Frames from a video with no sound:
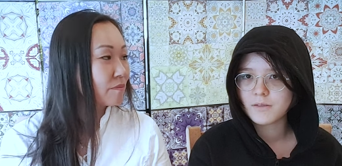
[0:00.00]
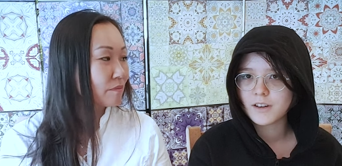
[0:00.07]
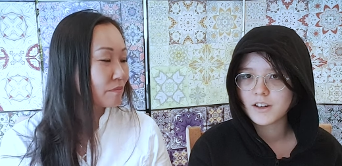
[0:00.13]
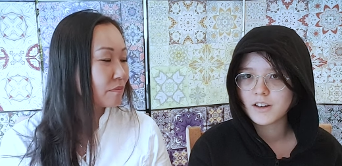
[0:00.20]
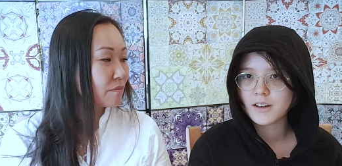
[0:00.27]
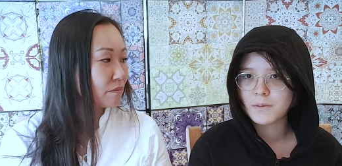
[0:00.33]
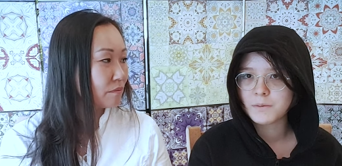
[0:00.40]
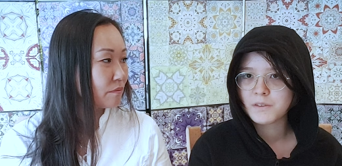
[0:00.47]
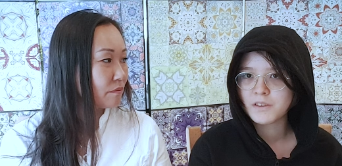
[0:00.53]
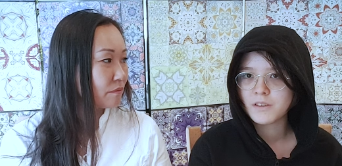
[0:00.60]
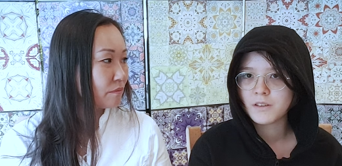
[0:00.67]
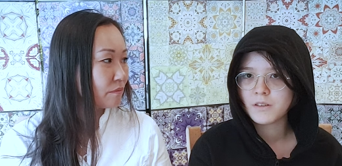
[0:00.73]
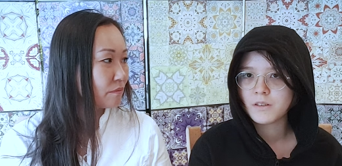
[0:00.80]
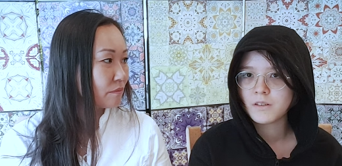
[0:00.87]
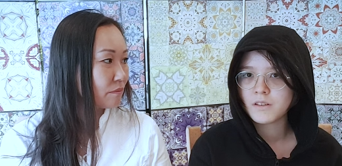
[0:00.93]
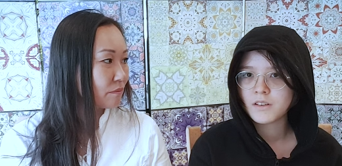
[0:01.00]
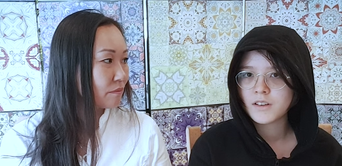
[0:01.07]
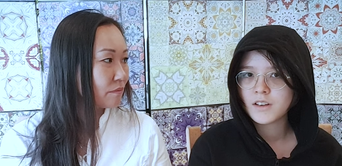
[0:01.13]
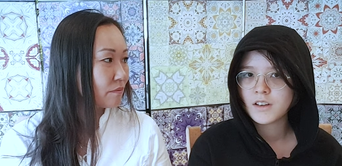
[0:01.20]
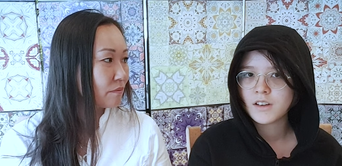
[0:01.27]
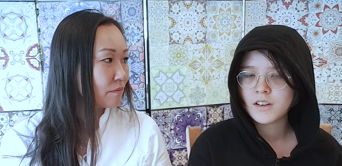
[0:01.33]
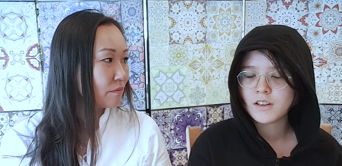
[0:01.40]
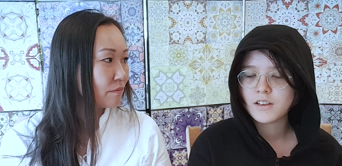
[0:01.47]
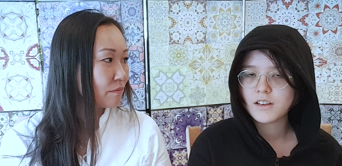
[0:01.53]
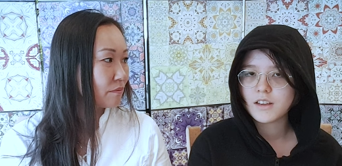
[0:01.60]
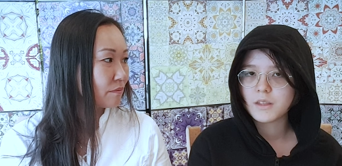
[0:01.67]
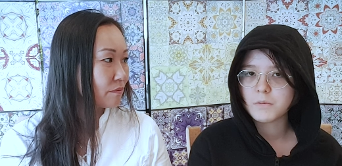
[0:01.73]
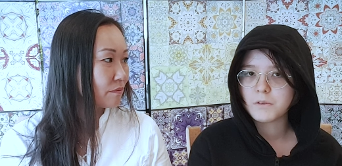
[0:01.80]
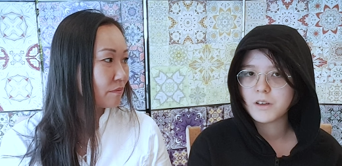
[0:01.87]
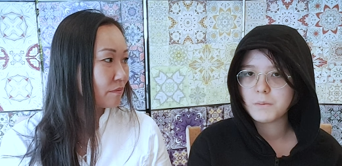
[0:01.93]
Speaker 1: when it comes to like
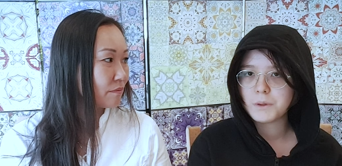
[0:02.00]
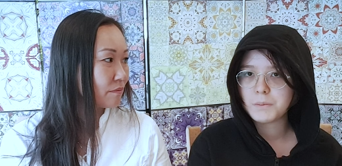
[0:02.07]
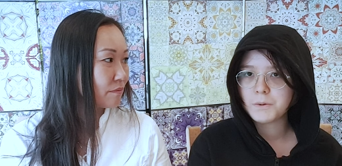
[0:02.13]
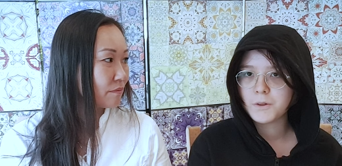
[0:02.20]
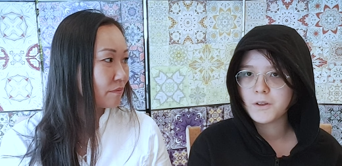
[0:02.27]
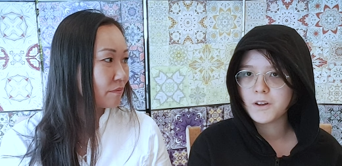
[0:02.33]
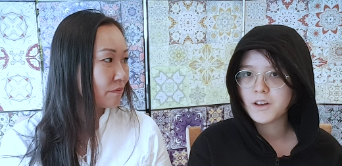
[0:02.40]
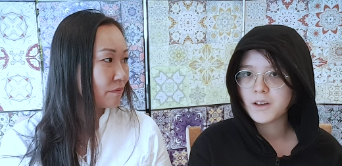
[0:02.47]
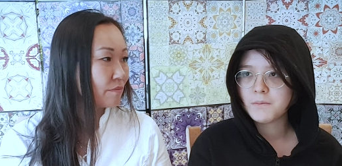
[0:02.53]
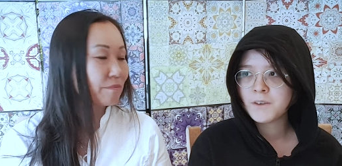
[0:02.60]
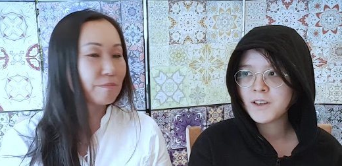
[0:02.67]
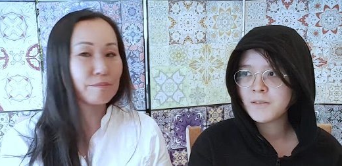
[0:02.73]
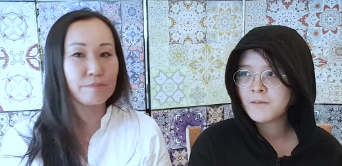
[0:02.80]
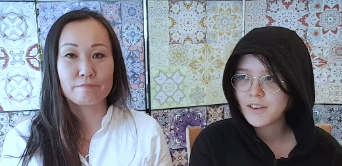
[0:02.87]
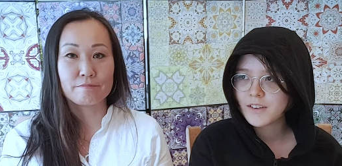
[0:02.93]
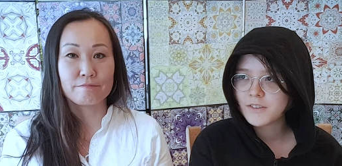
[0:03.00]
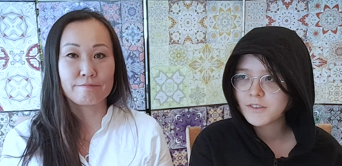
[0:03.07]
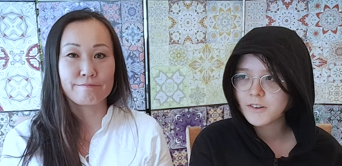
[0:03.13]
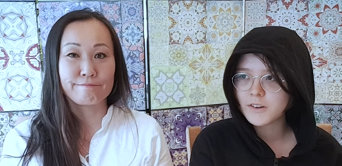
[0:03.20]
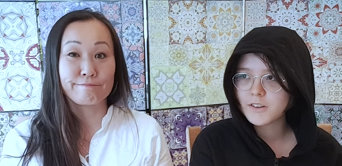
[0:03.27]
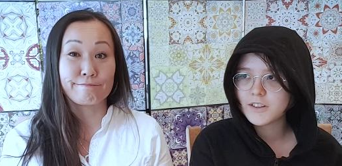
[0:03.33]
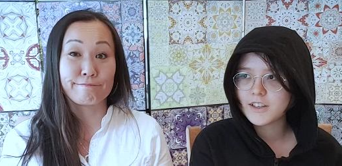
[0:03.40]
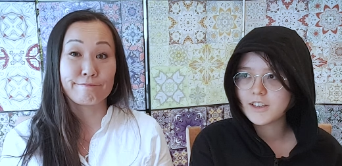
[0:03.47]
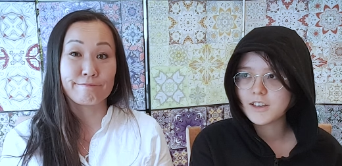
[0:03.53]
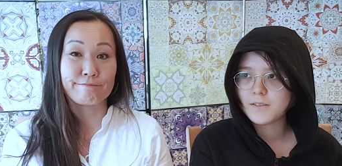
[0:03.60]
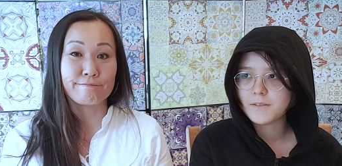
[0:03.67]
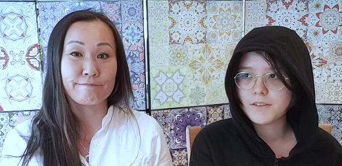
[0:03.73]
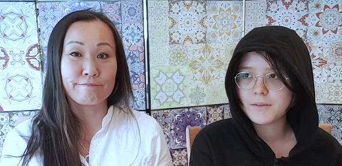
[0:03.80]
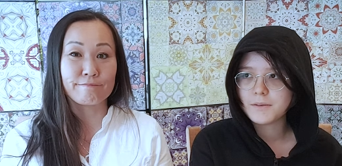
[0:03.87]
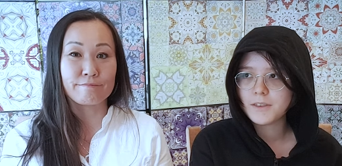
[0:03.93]
the way people look at me. So like if
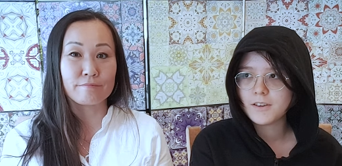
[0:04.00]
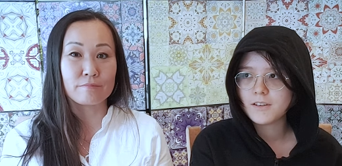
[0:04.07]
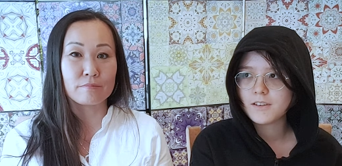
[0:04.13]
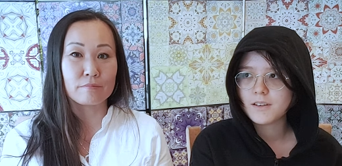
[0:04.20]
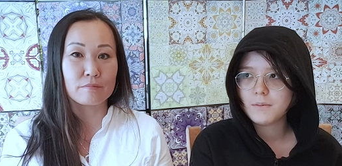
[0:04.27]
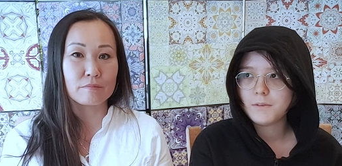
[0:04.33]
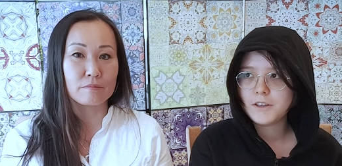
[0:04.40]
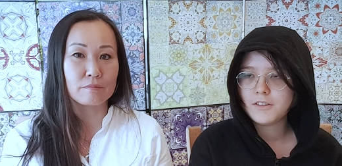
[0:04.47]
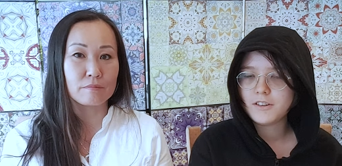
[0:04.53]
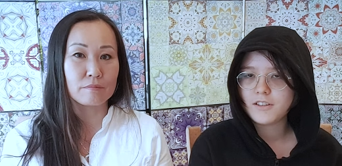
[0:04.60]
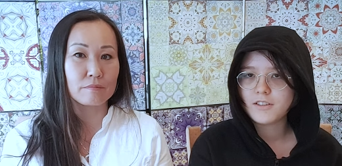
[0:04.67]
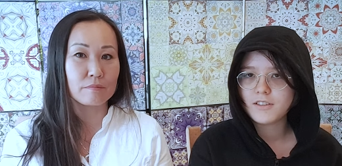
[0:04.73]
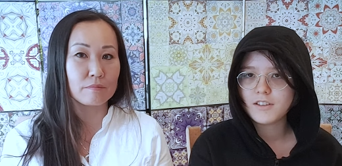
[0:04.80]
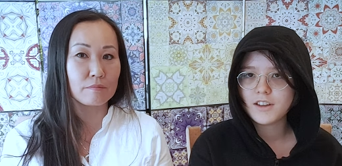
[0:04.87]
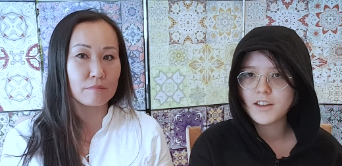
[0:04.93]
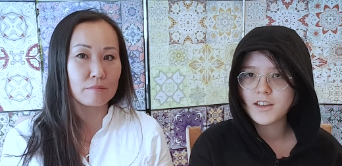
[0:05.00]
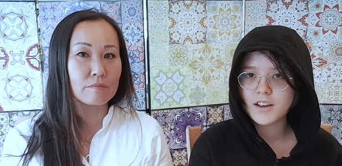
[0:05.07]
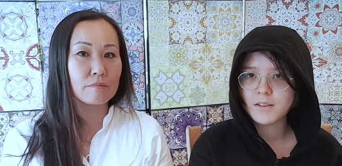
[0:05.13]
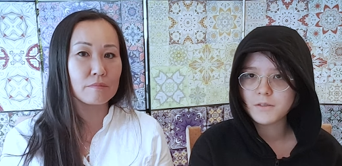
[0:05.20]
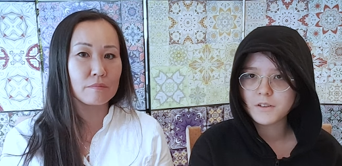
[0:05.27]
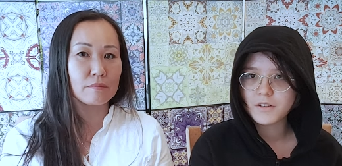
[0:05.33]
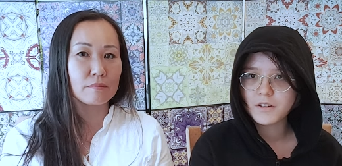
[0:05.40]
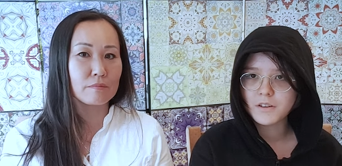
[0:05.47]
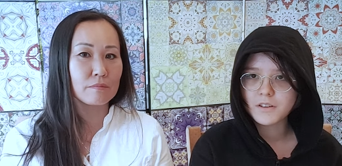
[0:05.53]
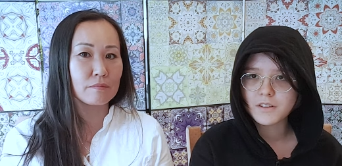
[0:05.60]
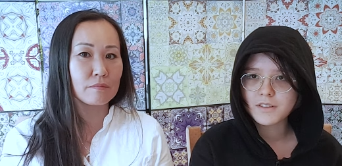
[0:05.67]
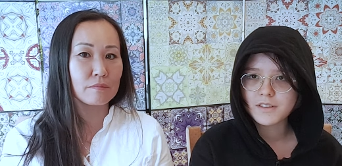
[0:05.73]
someone looks at me judgingly, I will notice